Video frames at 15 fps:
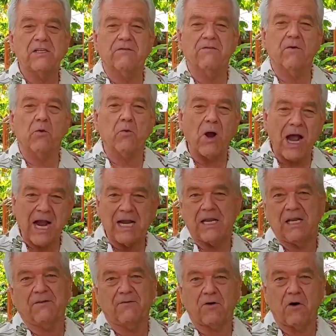a
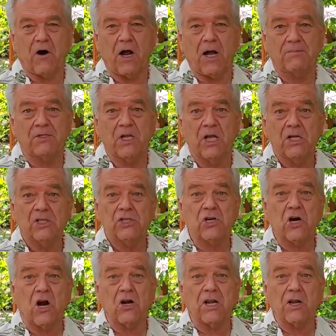variety of crops,
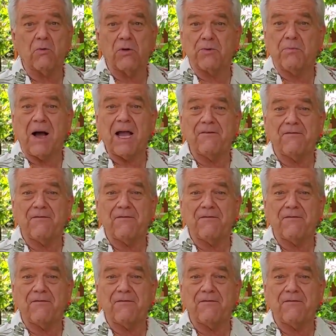starting with my